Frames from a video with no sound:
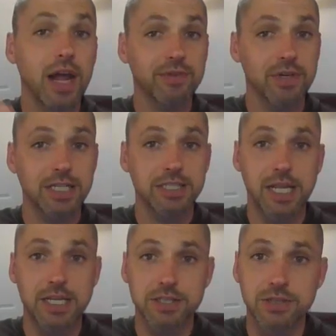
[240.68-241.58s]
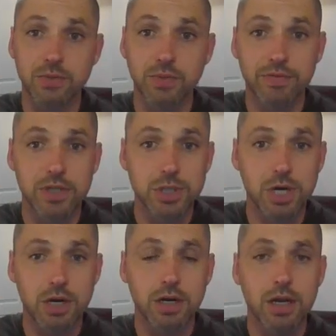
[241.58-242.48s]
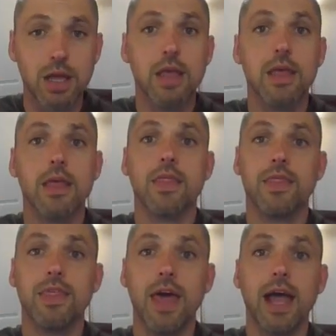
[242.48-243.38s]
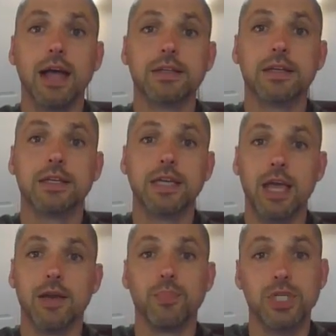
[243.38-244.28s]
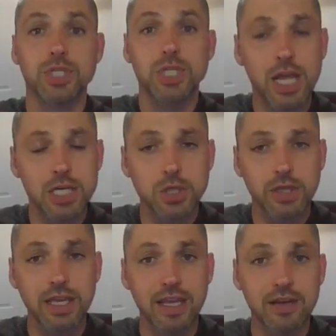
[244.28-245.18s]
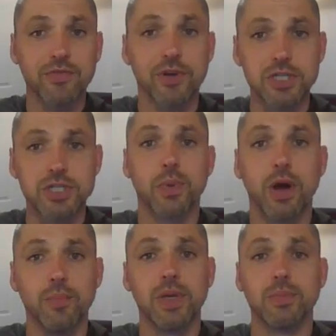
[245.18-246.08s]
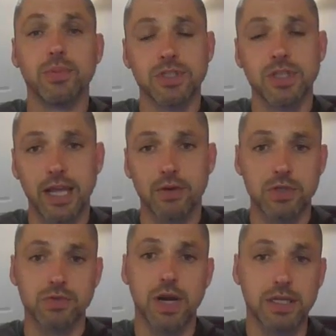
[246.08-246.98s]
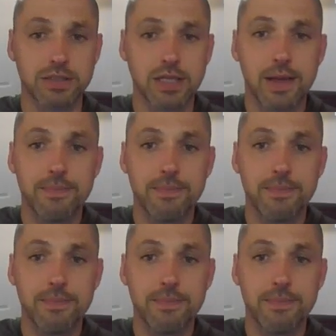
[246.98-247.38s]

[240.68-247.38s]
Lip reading: after 1982, and we have the Charter, that can potentially infringe upon people's language rights.